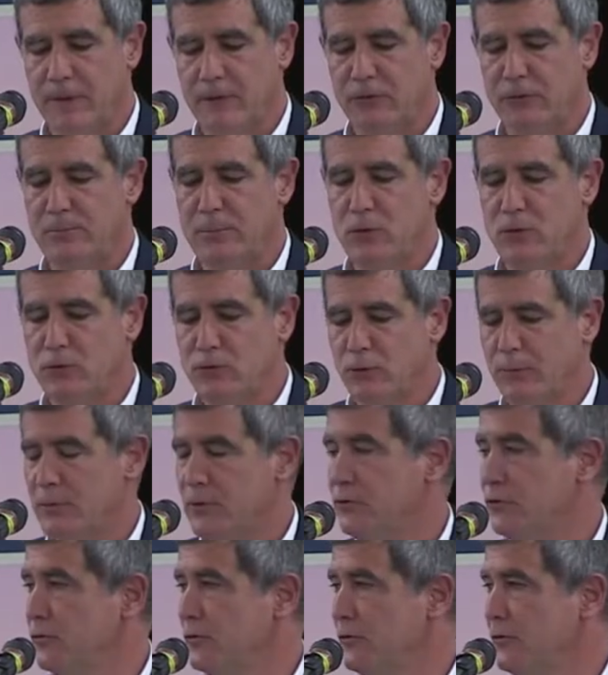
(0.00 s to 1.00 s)
spiritual
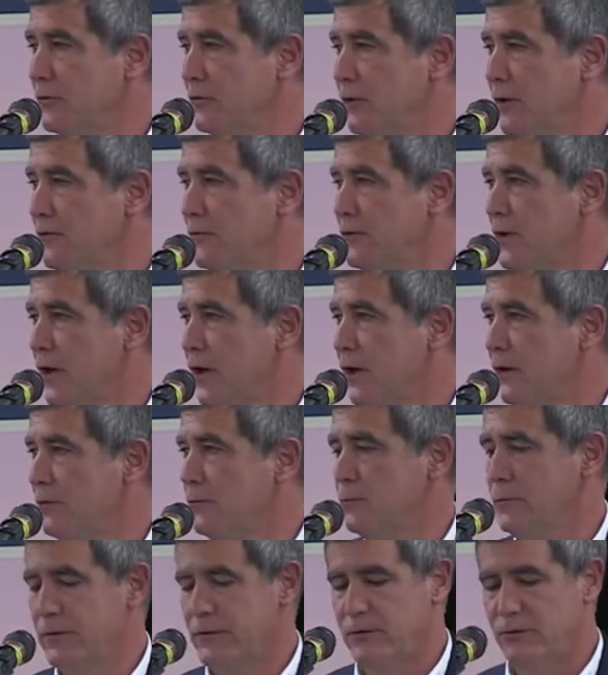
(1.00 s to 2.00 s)
mission to love
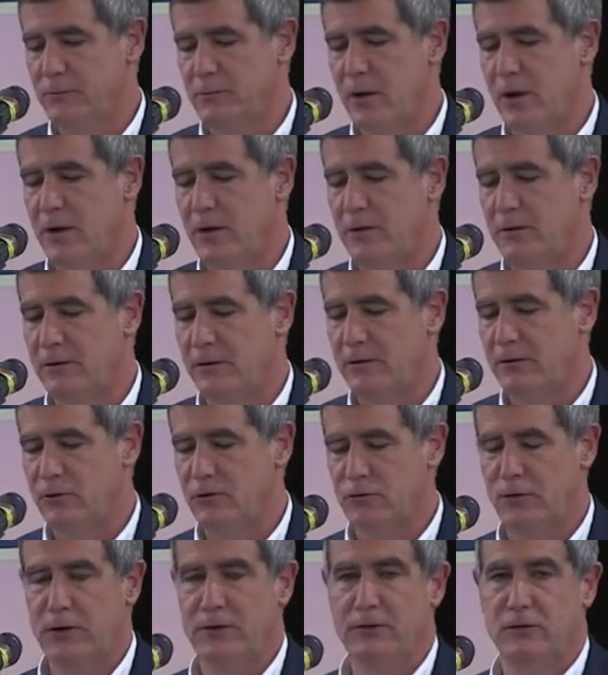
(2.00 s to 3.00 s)
God with his mind and to
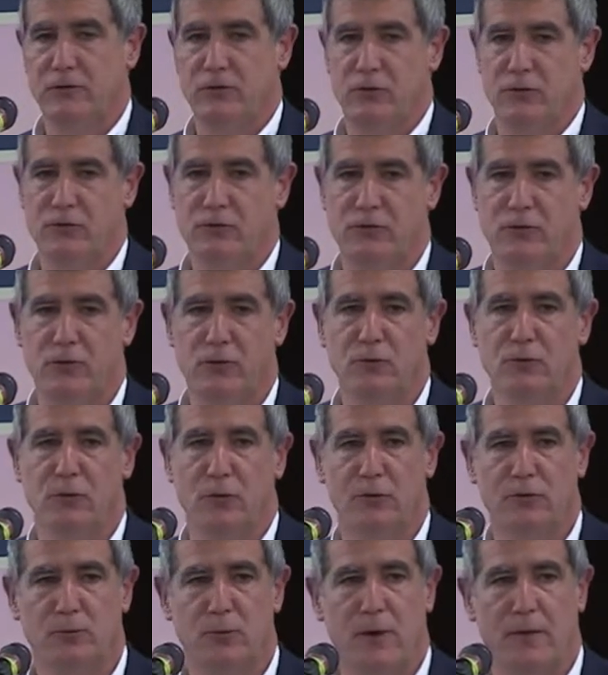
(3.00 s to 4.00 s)
train the church to do
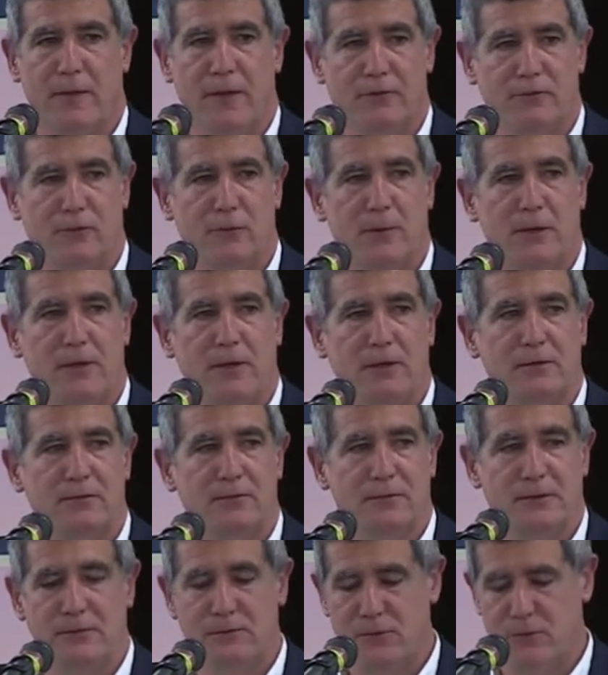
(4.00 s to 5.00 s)
so as well. That's the way he
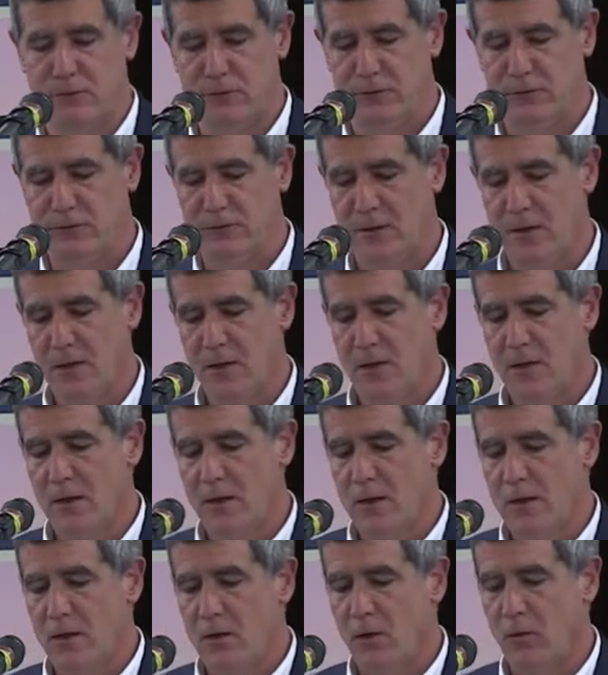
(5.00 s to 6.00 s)
conceived of his
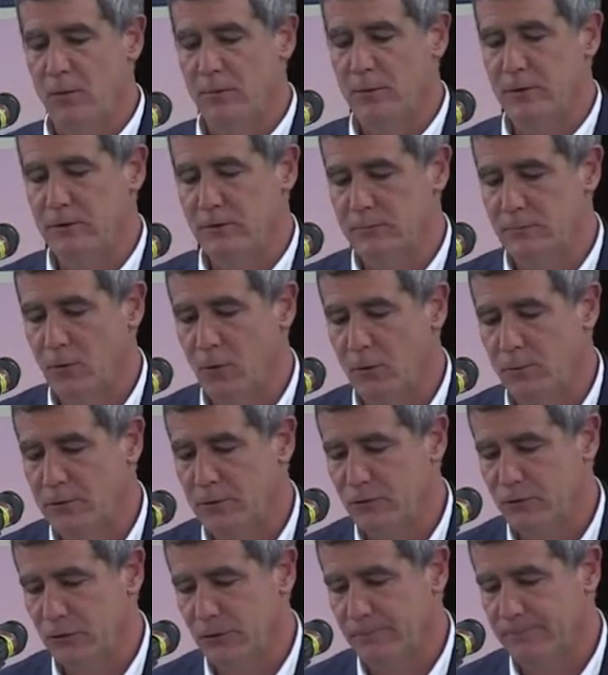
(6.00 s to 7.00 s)
own, mis- own
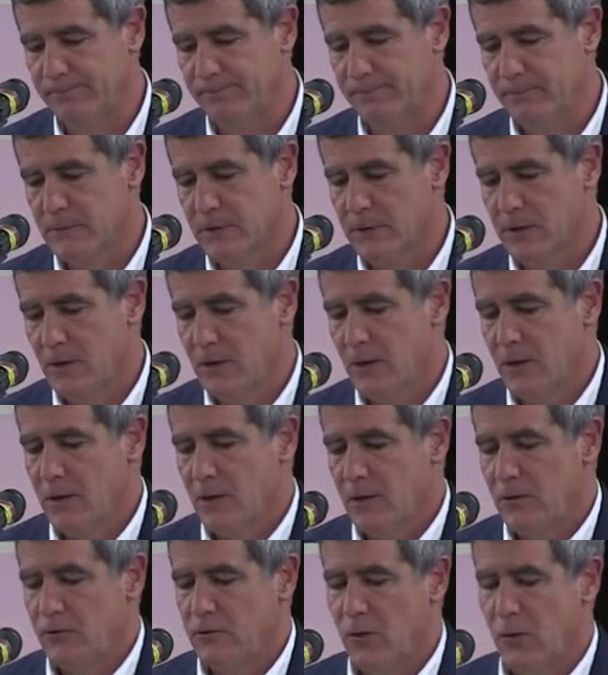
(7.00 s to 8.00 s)
mission.
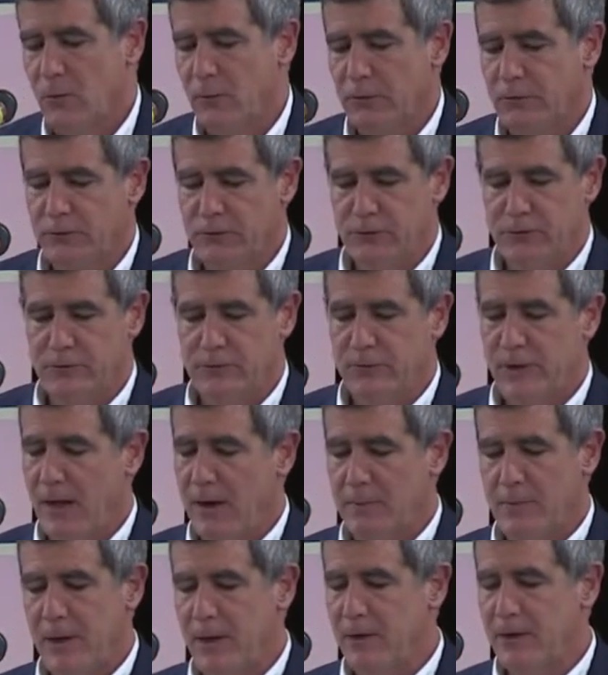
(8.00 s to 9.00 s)
So it was not
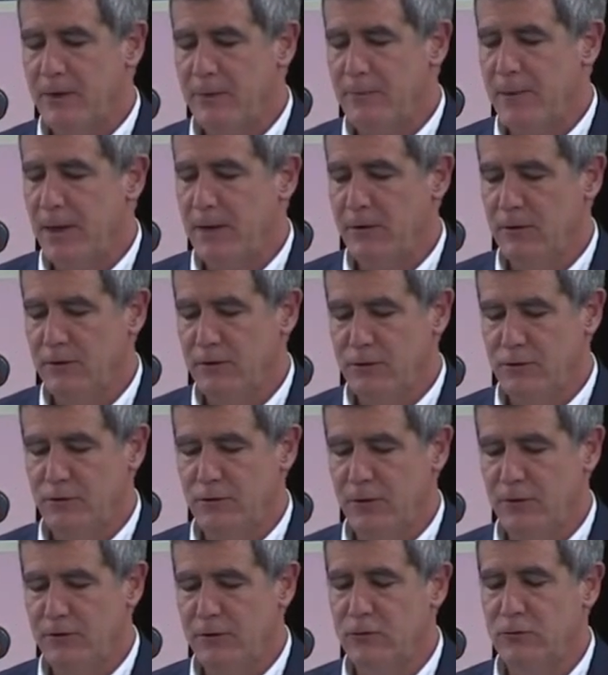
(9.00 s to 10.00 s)
about independence or
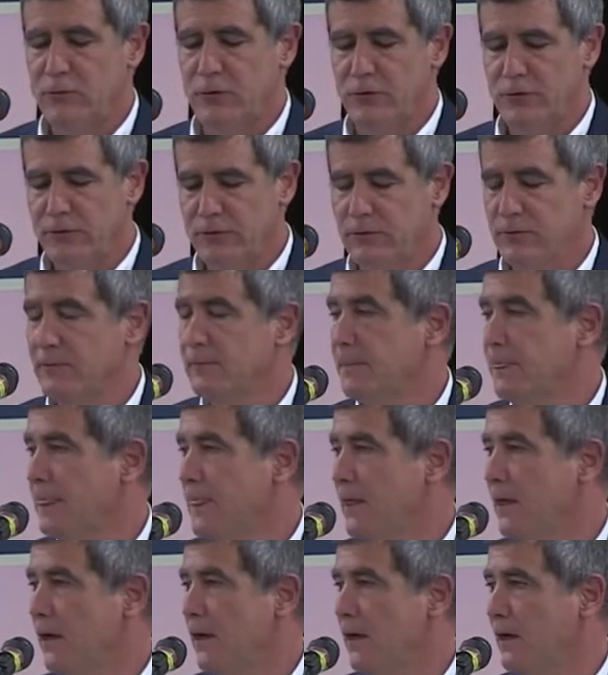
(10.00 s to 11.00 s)
self interest,
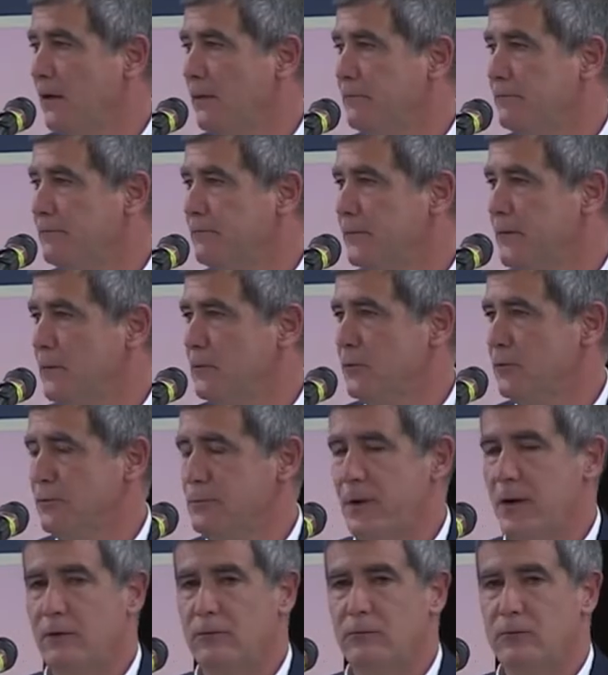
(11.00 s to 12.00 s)
um, it was
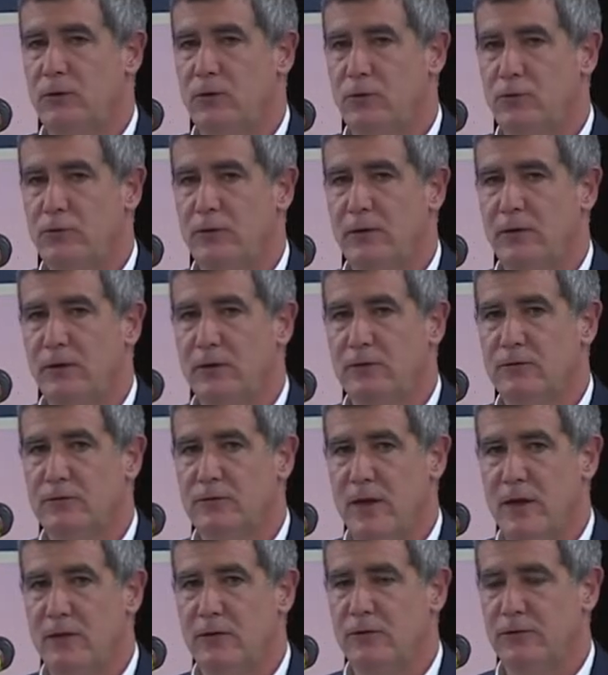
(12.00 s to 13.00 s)
about using his
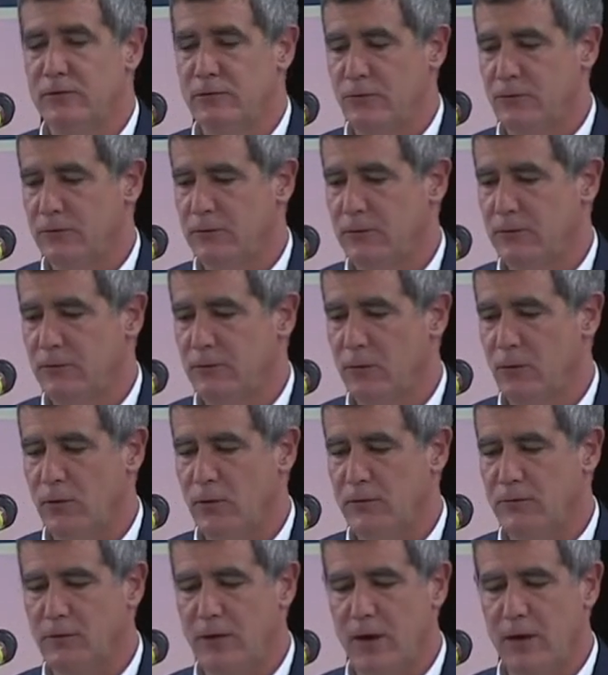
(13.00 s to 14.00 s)
talents for the
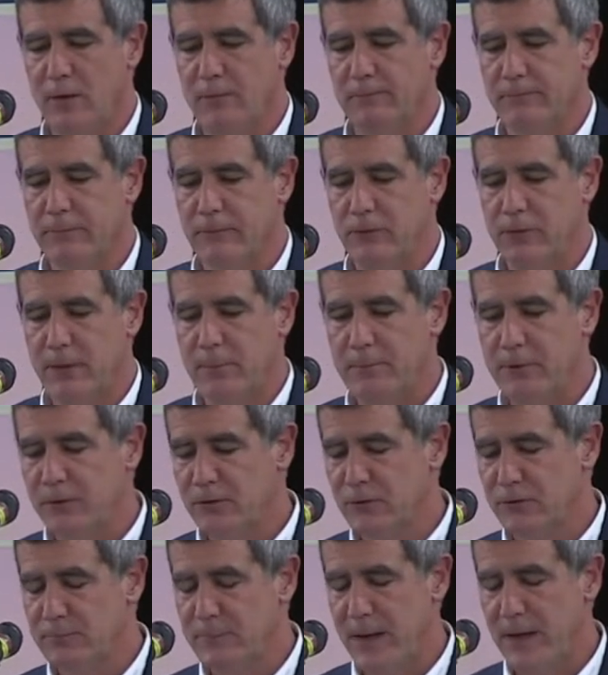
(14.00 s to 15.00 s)
glory of God. So that
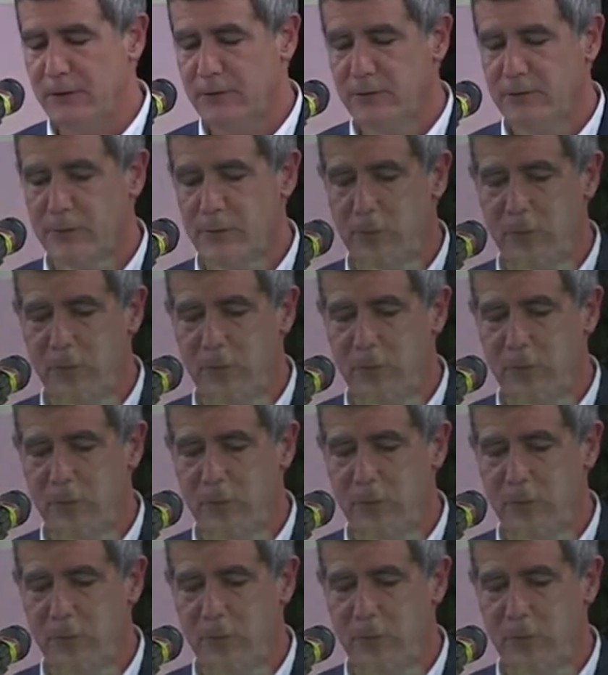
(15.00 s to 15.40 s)
brings us back to the